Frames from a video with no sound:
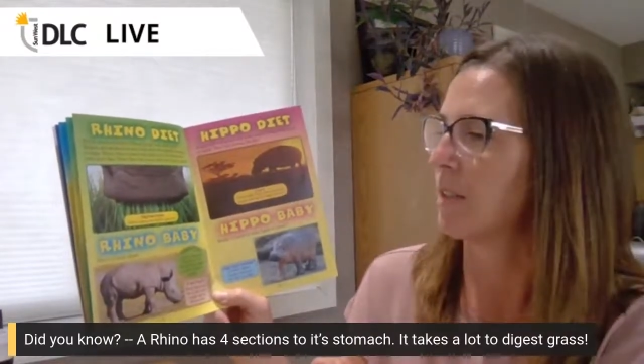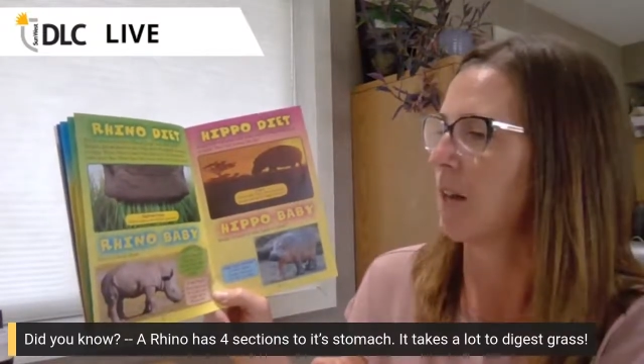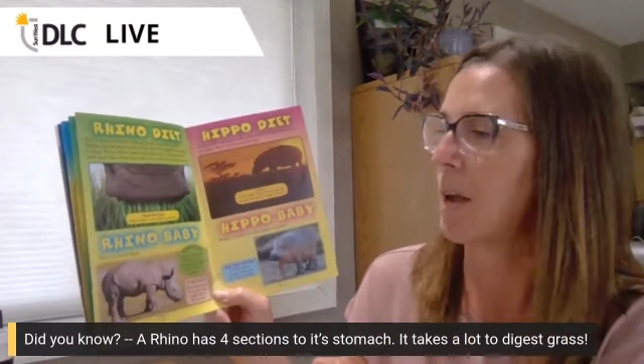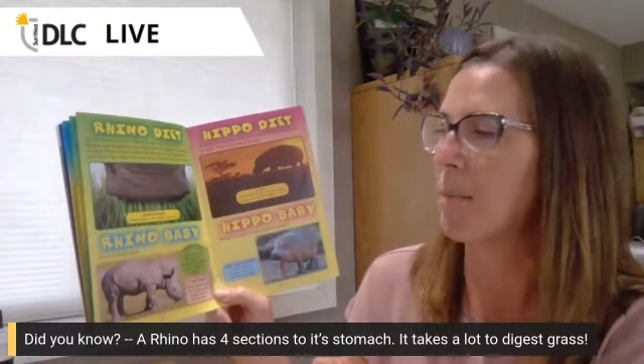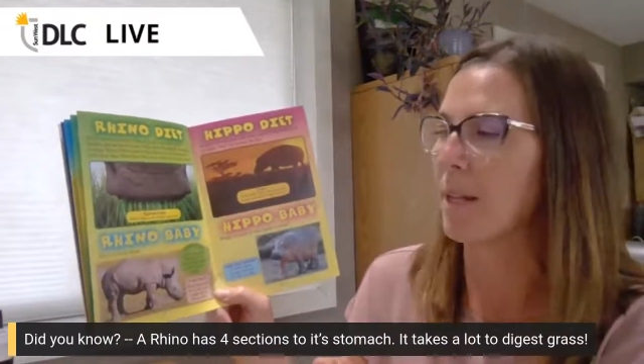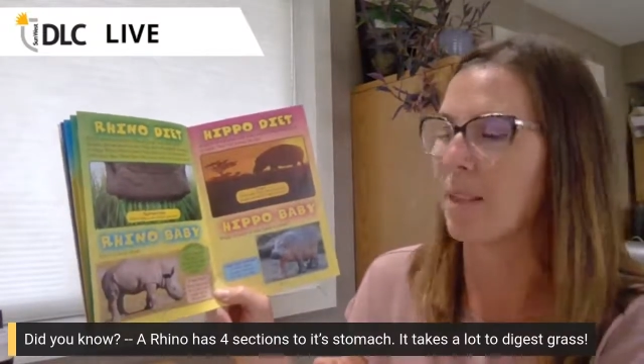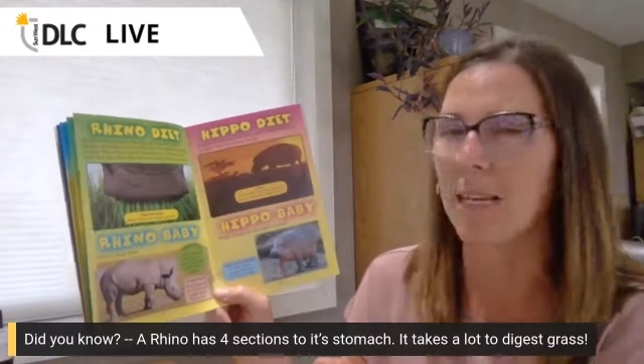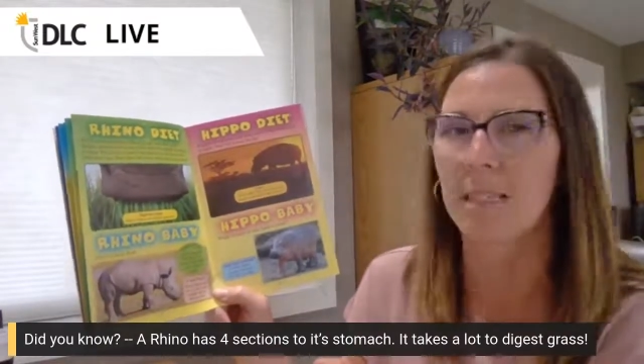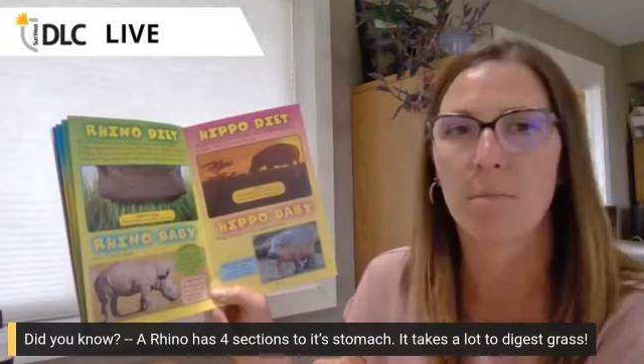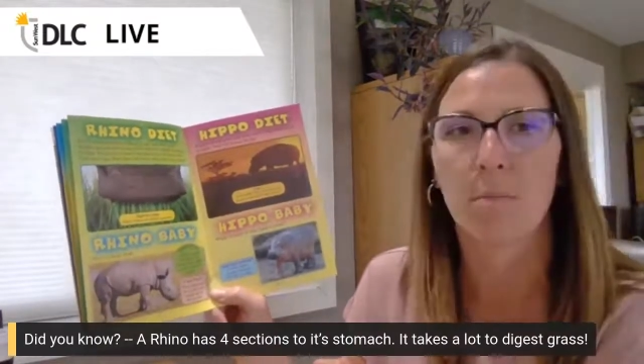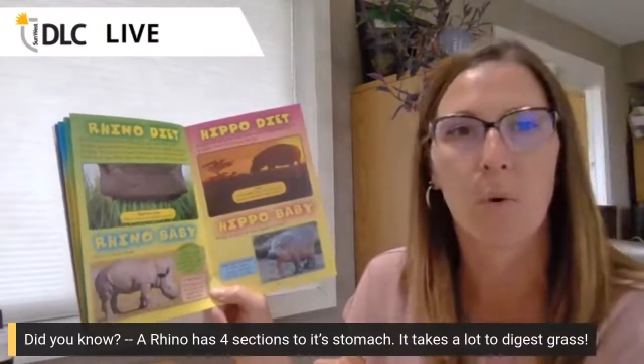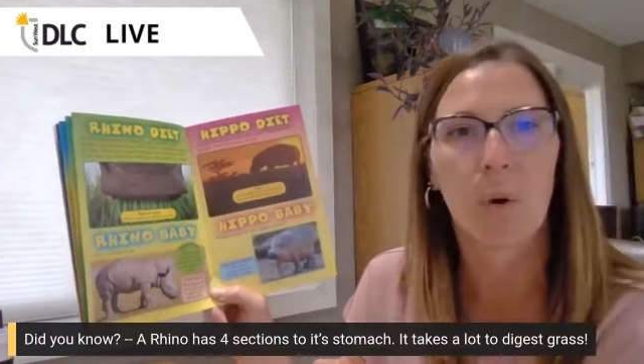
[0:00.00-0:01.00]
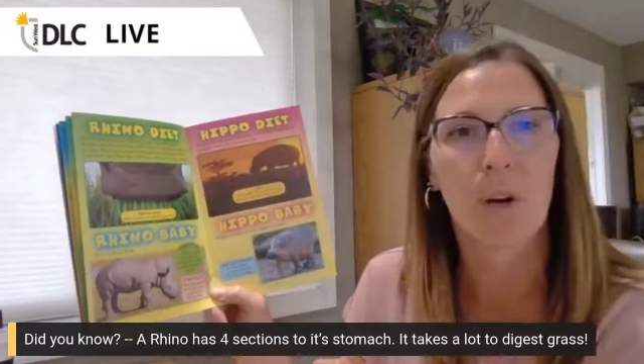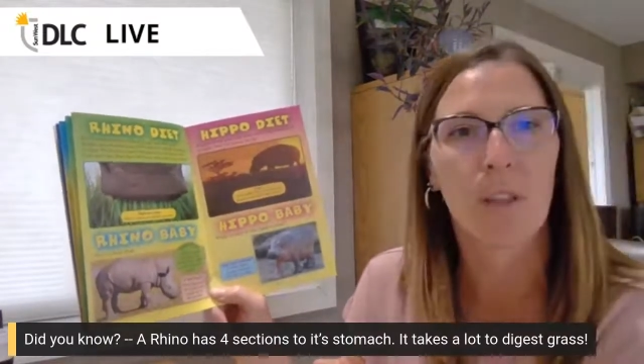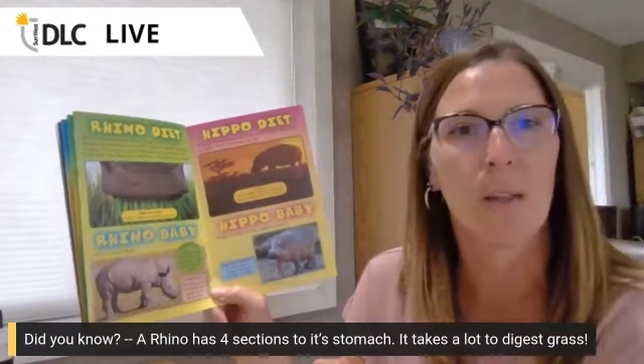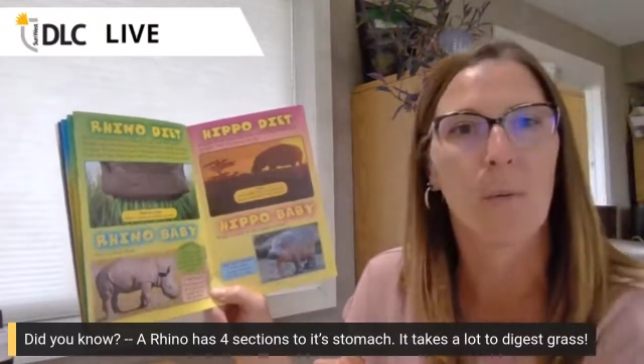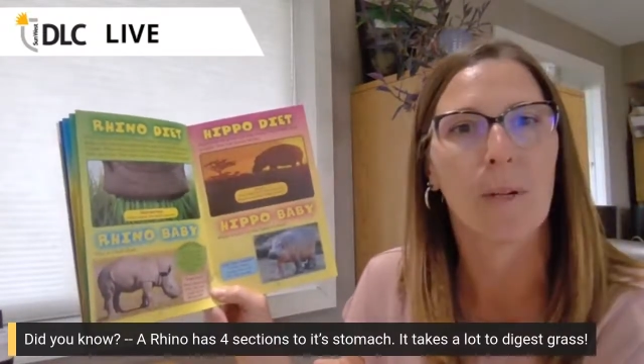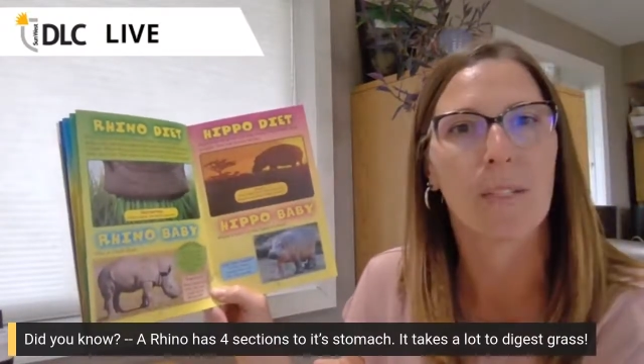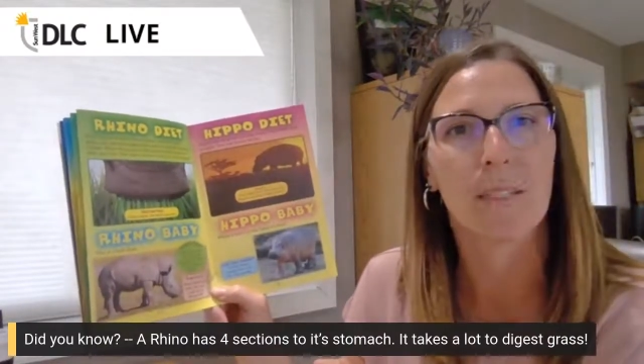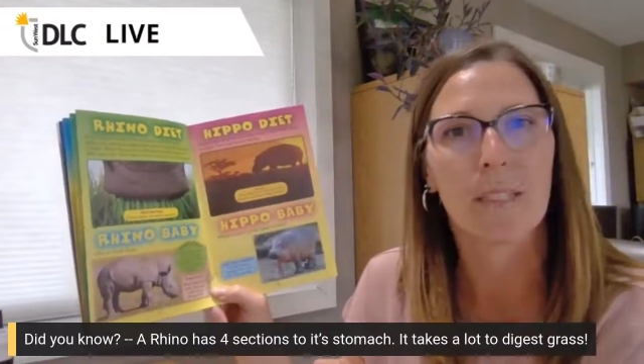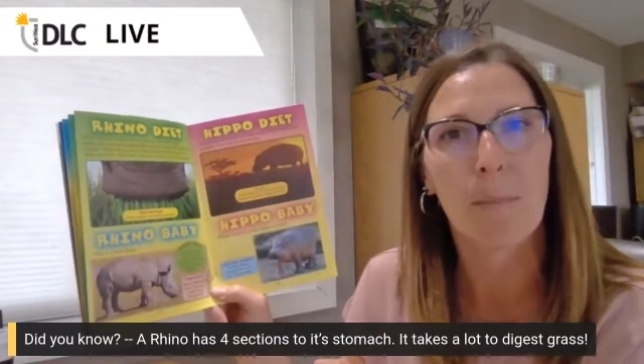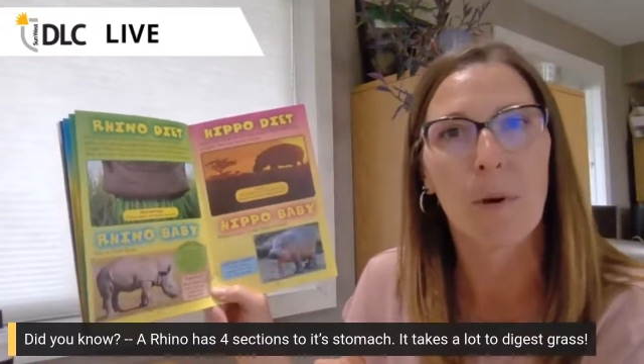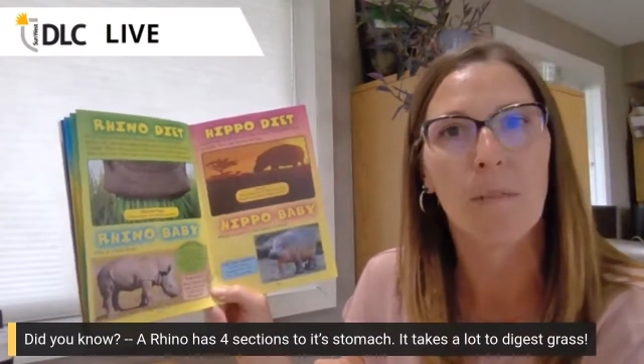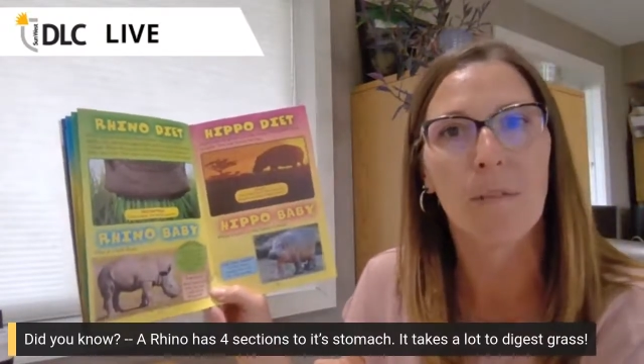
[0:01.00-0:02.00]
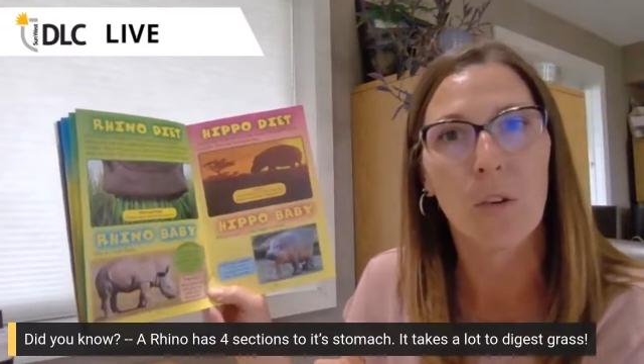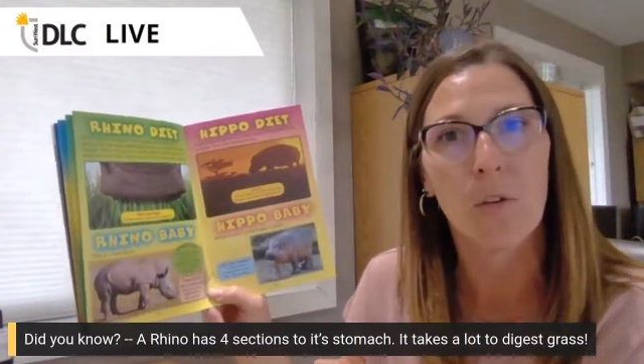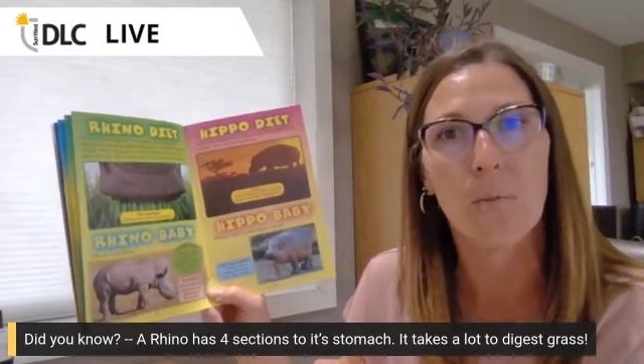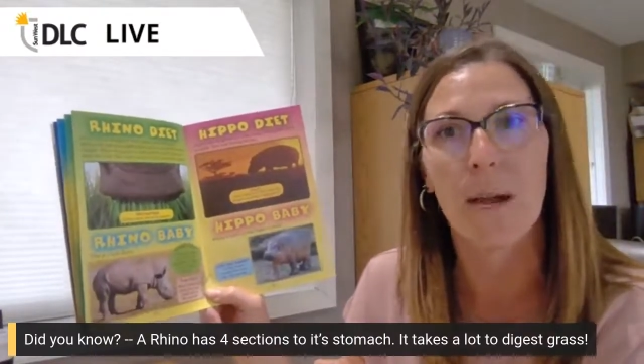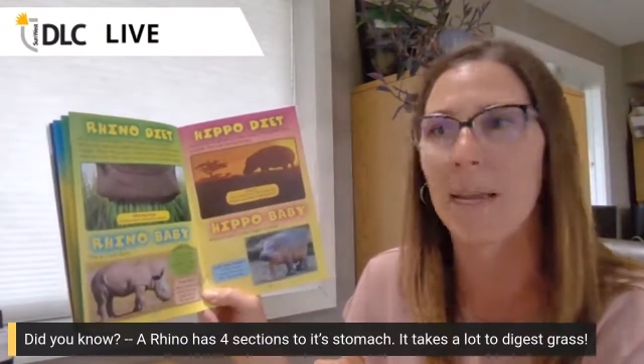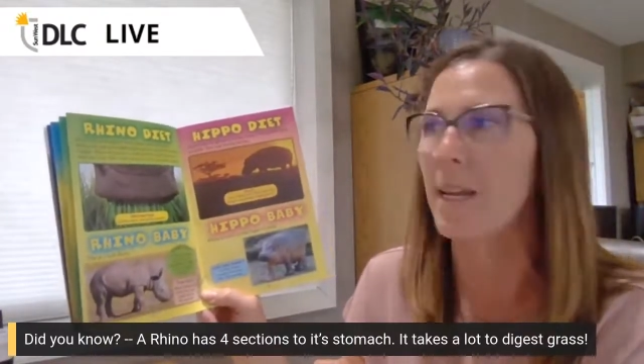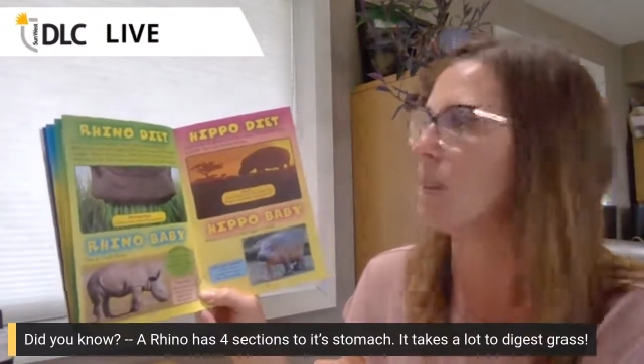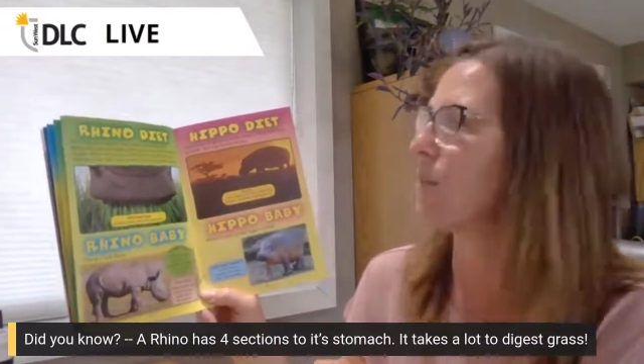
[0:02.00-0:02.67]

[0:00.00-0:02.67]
I bet that's more than what some of you might